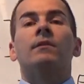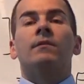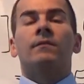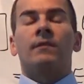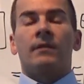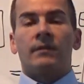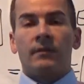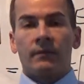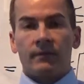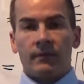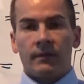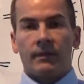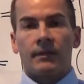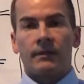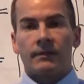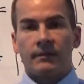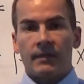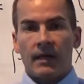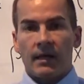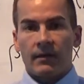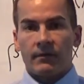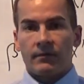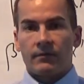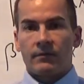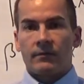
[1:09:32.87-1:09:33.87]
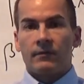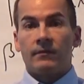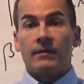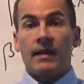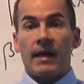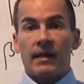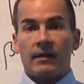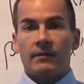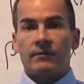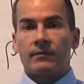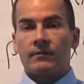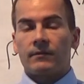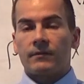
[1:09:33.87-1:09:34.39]
statistical tests
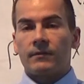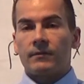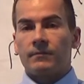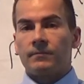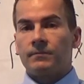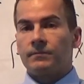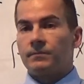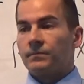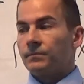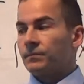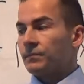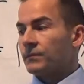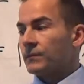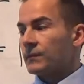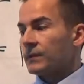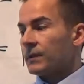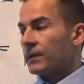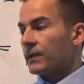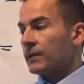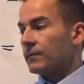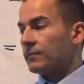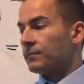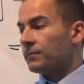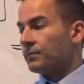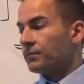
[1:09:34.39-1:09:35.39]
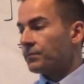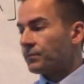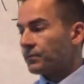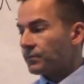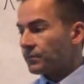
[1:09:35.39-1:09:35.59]
next? Yeah.